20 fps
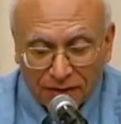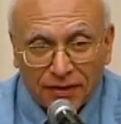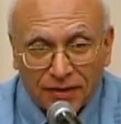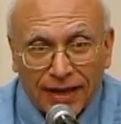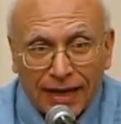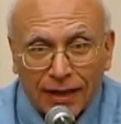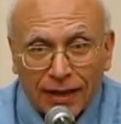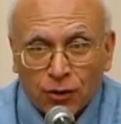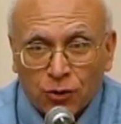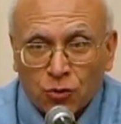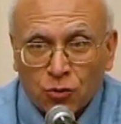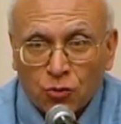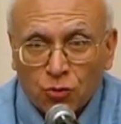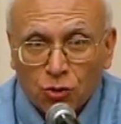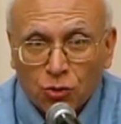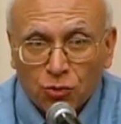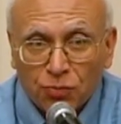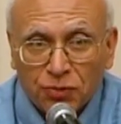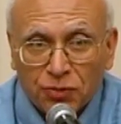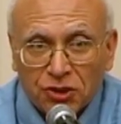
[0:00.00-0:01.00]
that
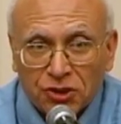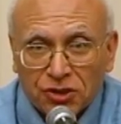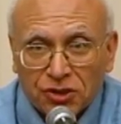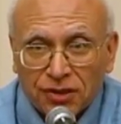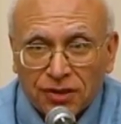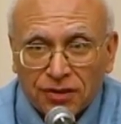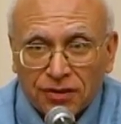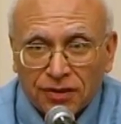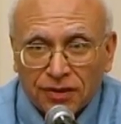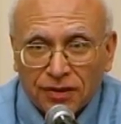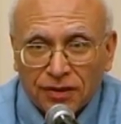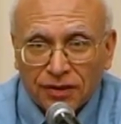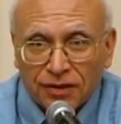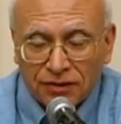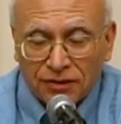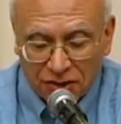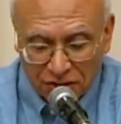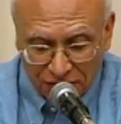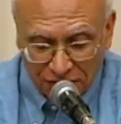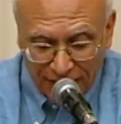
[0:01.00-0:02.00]
groups,
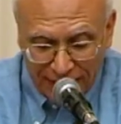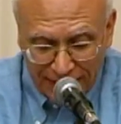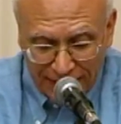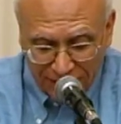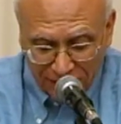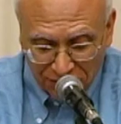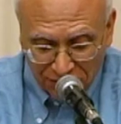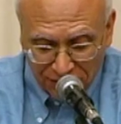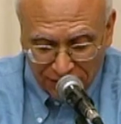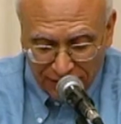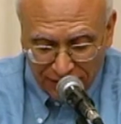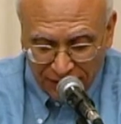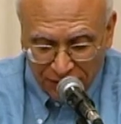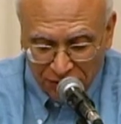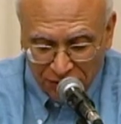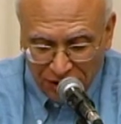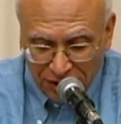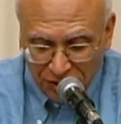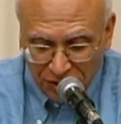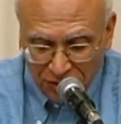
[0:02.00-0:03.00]
states,
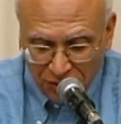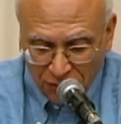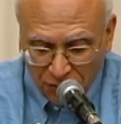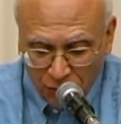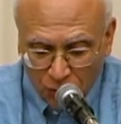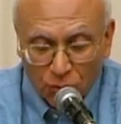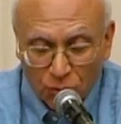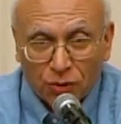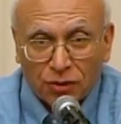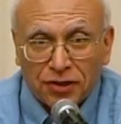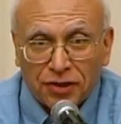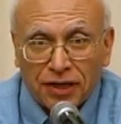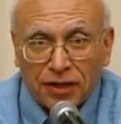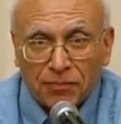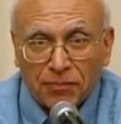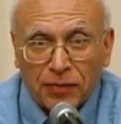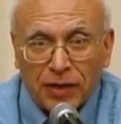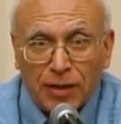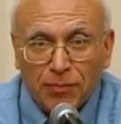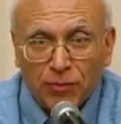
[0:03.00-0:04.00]
exist for the
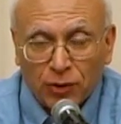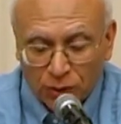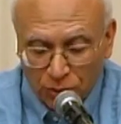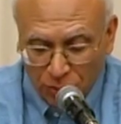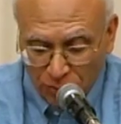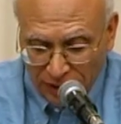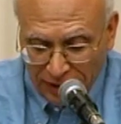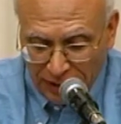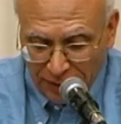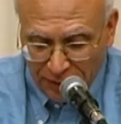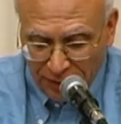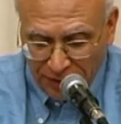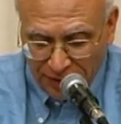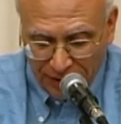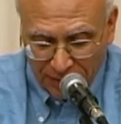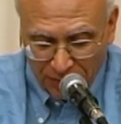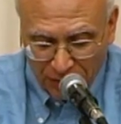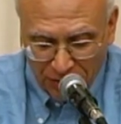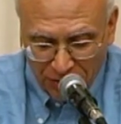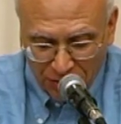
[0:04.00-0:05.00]
people who live in
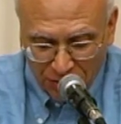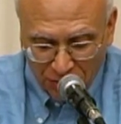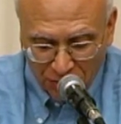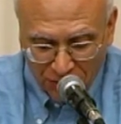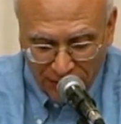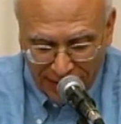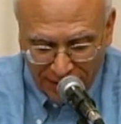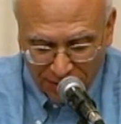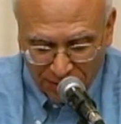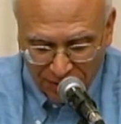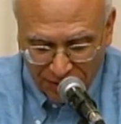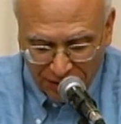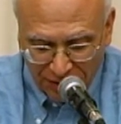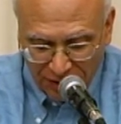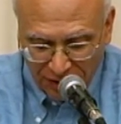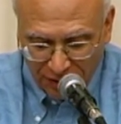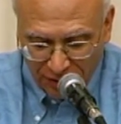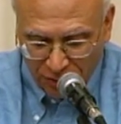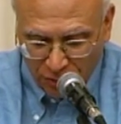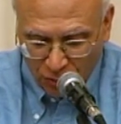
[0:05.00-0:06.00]
them rather than
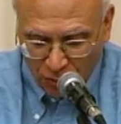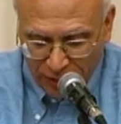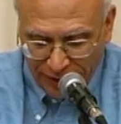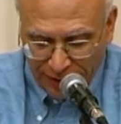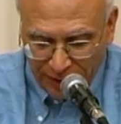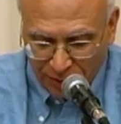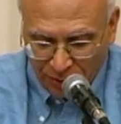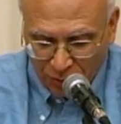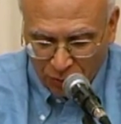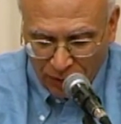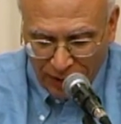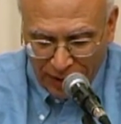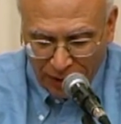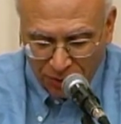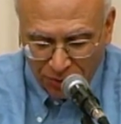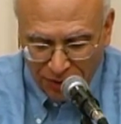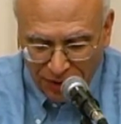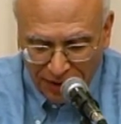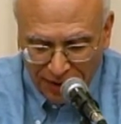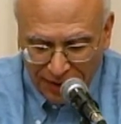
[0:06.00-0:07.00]
the other way
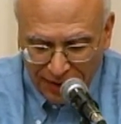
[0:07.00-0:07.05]
around,